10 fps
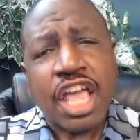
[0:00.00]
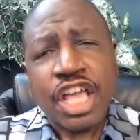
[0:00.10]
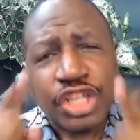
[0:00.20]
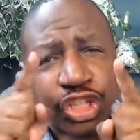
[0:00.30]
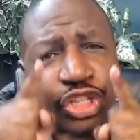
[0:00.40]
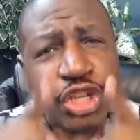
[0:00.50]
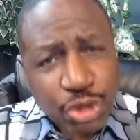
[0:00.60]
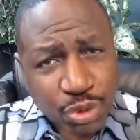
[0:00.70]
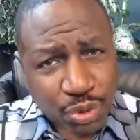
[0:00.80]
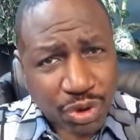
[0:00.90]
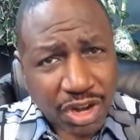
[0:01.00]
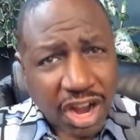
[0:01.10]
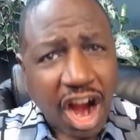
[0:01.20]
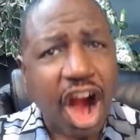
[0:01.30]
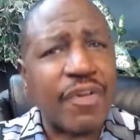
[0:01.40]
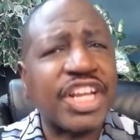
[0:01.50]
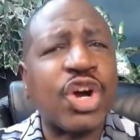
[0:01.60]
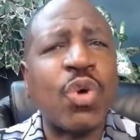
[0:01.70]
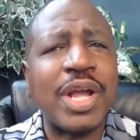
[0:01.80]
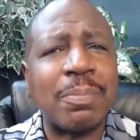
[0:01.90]
you are
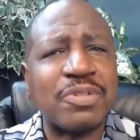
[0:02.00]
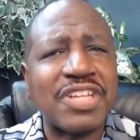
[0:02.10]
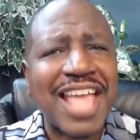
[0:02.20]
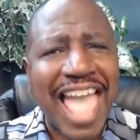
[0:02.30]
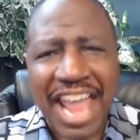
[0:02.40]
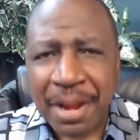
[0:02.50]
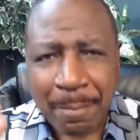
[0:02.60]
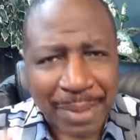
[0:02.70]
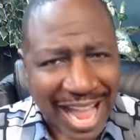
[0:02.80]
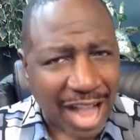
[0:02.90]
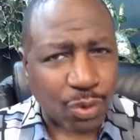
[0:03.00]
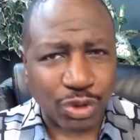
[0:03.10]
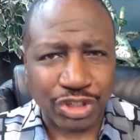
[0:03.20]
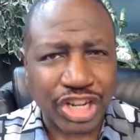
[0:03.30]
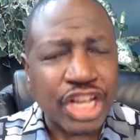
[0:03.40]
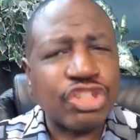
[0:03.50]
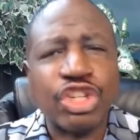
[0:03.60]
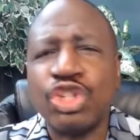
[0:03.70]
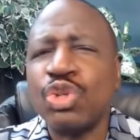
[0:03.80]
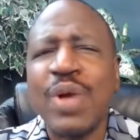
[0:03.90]
equipped and empowered to
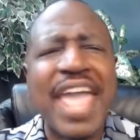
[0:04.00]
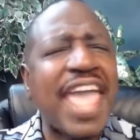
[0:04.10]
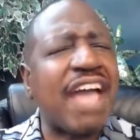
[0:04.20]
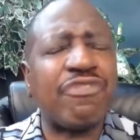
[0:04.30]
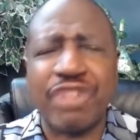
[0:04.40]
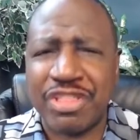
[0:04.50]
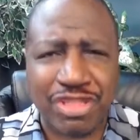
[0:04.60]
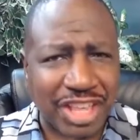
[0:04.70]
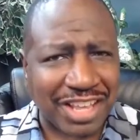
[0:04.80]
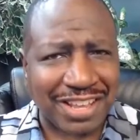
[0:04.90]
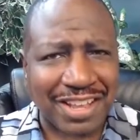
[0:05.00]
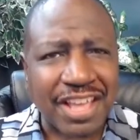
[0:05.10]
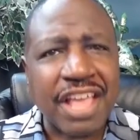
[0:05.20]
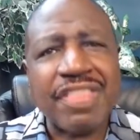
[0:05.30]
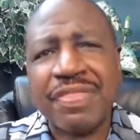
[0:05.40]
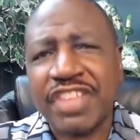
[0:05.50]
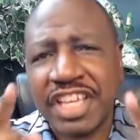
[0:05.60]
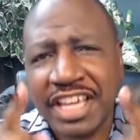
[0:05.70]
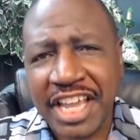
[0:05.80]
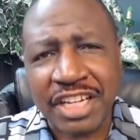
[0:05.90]
do everything that the
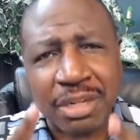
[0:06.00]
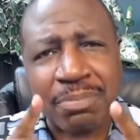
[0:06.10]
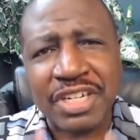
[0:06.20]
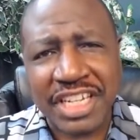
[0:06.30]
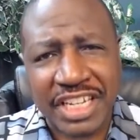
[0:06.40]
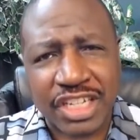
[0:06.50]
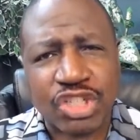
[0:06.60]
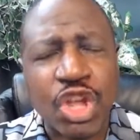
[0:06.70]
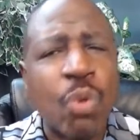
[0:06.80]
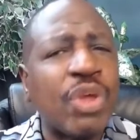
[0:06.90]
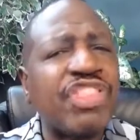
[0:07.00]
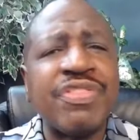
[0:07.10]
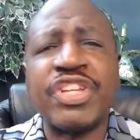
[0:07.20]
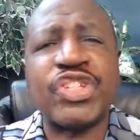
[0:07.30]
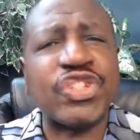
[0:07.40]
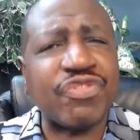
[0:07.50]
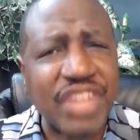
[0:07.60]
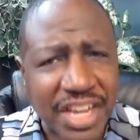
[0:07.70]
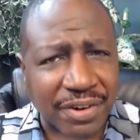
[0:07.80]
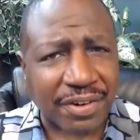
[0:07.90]
kingdom needs within the
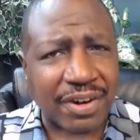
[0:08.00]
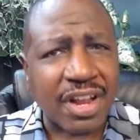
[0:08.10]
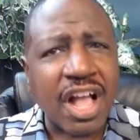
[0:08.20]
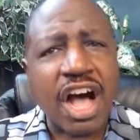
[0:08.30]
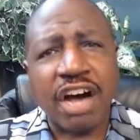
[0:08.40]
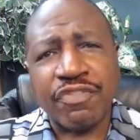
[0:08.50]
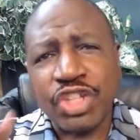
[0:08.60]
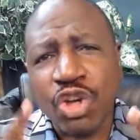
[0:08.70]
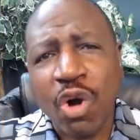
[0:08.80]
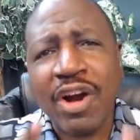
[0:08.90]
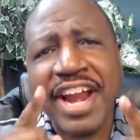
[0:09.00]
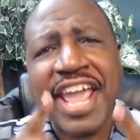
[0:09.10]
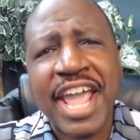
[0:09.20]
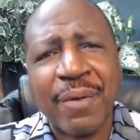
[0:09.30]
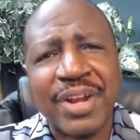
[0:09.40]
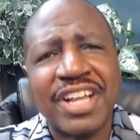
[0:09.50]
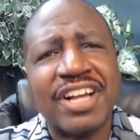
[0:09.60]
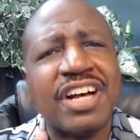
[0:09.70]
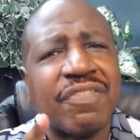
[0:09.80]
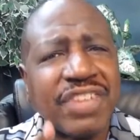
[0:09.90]
sphere of your area
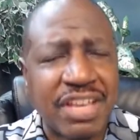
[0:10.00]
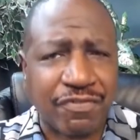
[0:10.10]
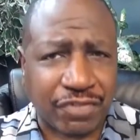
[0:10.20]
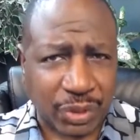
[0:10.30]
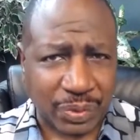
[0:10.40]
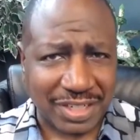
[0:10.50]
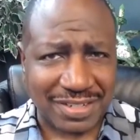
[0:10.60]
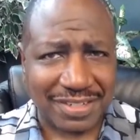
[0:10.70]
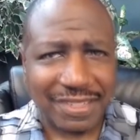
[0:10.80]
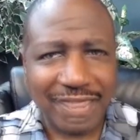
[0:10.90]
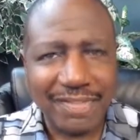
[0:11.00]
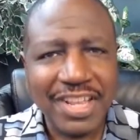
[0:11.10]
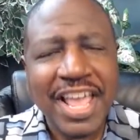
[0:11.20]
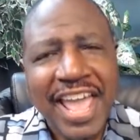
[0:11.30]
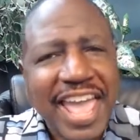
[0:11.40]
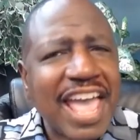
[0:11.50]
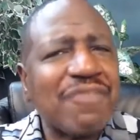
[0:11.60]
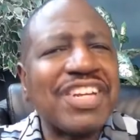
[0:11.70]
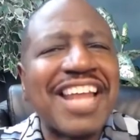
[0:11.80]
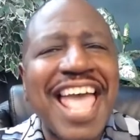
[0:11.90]
of influence.
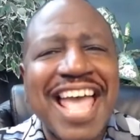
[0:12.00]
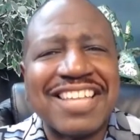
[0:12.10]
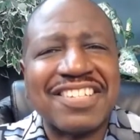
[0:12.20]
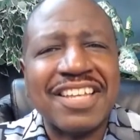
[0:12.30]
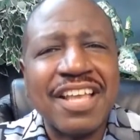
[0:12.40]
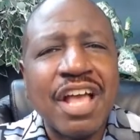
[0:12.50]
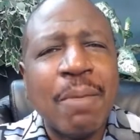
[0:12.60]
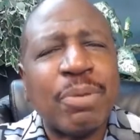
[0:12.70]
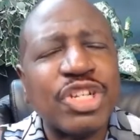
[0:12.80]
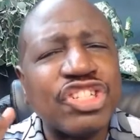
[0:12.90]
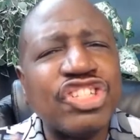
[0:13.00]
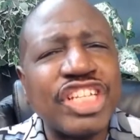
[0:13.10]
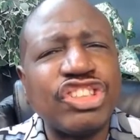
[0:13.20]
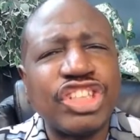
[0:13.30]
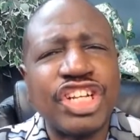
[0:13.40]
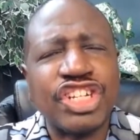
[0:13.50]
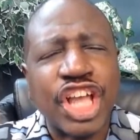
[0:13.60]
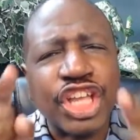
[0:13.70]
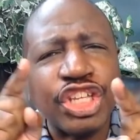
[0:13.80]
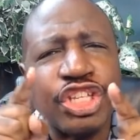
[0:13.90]
Heaven has positioned
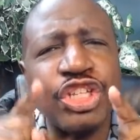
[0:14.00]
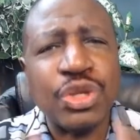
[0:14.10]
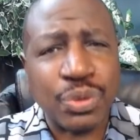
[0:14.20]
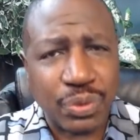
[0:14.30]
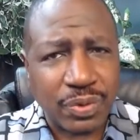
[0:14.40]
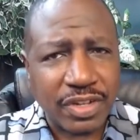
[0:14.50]
you,